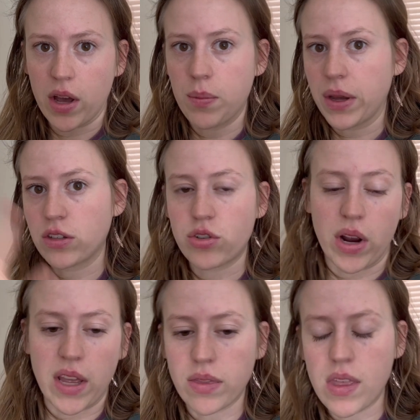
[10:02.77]
a big
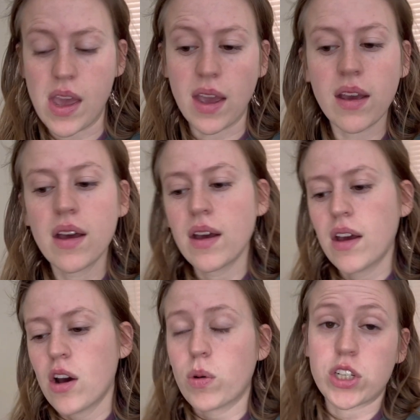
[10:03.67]
train thing,
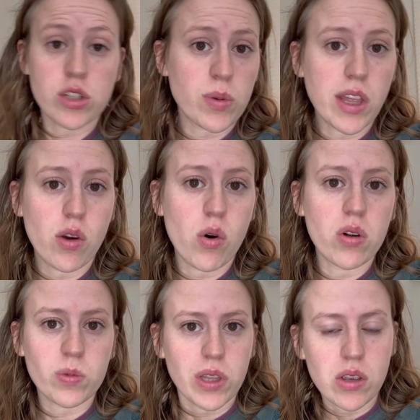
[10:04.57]
which is really cool
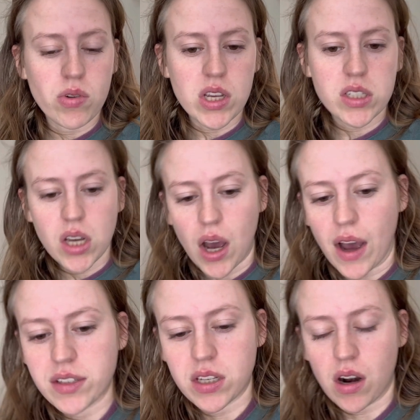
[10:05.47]
and really unique to
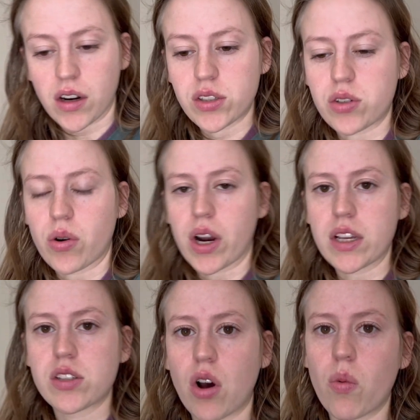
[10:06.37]
us and our
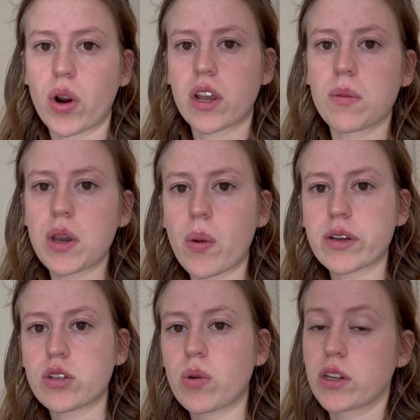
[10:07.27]
story. So we're gonna be
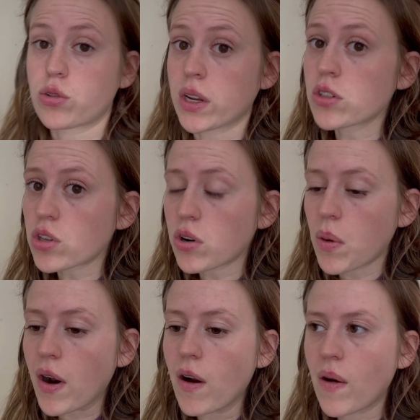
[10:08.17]
going to a train show
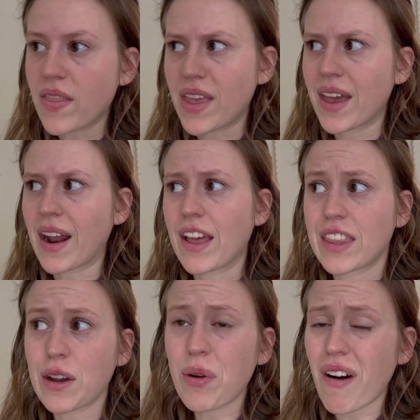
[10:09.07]
tomorrow, and then I
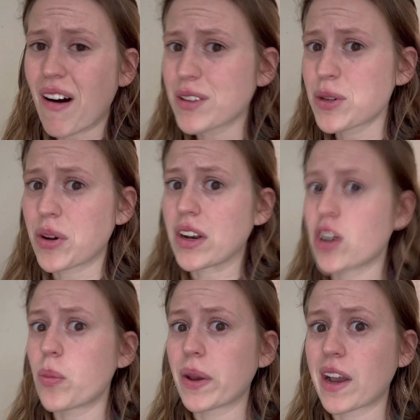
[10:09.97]
think we're also gonna
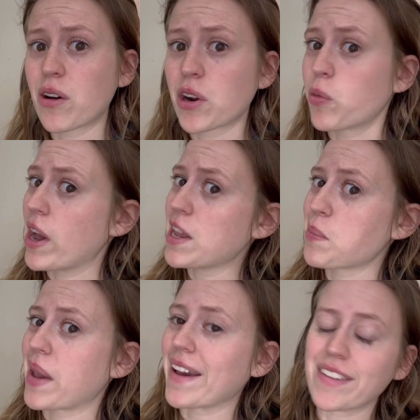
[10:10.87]
go pick out our wedding
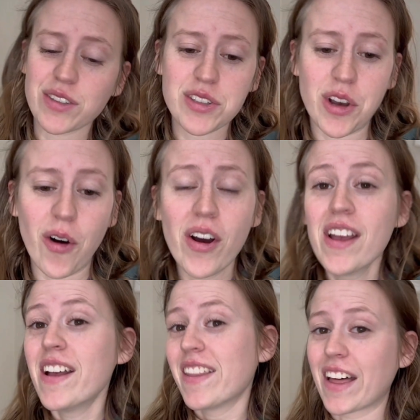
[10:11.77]
bands. So
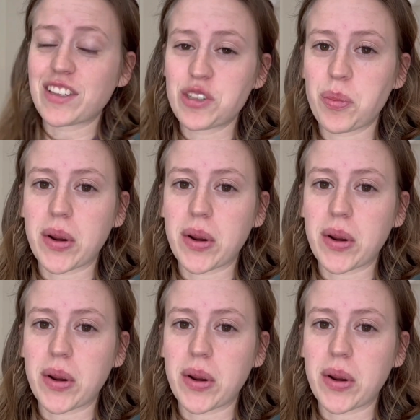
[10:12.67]
that's super